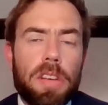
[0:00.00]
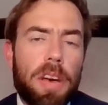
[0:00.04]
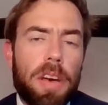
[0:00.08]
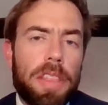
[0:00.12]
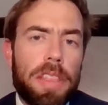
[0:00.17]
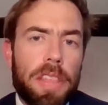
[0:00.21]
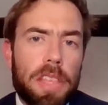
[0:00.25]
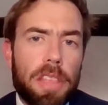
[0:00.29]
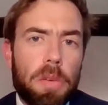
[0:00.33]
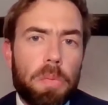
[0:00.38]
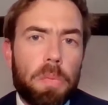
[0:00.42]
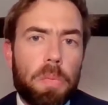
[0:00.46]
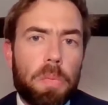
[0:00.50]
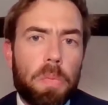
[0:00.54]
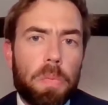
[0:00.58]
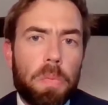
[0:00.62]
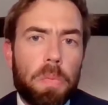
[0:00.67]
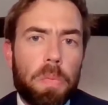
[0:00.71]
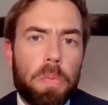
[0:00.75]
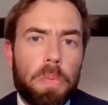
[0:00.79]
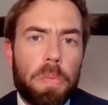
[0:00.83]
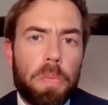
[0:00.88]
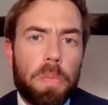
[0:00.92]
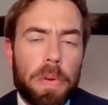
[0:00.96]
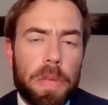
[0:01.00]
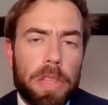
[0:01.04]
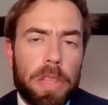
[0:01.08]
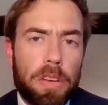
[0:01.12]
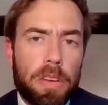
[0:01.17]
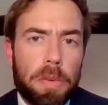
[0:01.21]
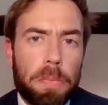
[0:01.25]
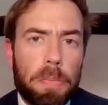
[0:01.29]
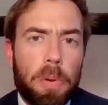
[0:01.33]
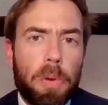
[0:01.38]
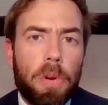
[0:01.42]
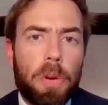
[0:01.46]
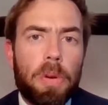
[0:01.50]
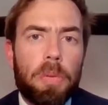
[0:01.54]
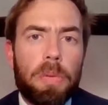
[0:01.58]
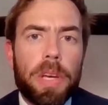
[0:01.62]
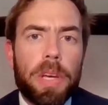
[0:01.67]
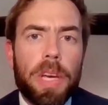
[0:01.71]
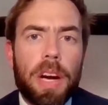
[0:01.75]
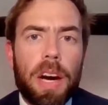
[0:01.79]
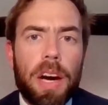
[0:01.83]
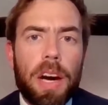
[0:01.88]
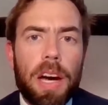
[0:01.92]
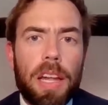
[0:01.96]
And so I think that in the report,
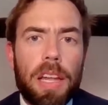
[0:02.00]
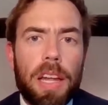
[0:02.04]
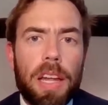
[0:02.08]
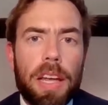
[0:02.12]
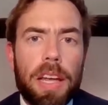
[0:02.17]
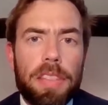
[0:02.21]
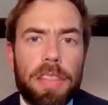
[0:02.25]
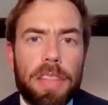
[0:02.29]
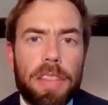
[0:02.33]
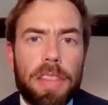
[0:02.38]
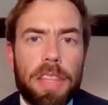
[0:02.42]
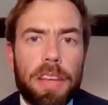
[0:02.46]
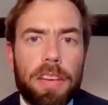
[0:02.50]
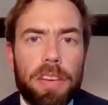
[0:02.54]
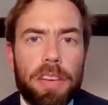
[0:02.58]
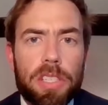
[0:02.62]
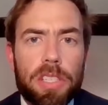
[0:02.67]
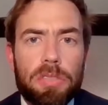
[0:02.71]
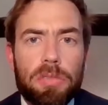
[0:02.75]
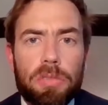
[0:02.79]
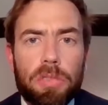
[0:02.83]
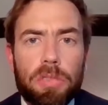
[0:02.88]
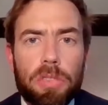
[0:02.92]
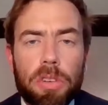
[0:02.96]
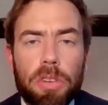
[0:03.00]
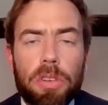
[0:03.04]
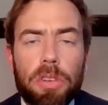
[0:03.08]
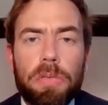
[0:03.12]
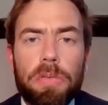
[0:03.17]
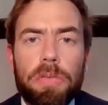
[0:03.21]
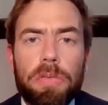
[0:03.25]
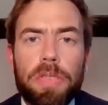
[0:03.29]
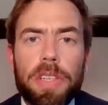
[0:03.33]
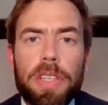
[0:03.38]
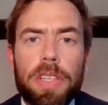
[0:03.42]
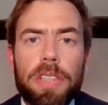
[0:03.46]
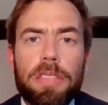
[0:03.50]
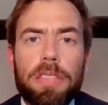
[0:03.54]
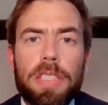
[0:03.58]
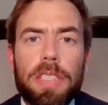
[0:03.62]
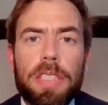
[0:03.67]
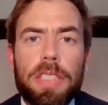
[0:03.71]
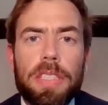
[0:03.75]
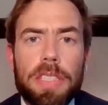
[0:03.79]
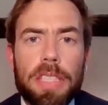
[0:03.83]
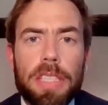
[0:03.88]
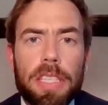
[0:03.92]
we highlight that there is room for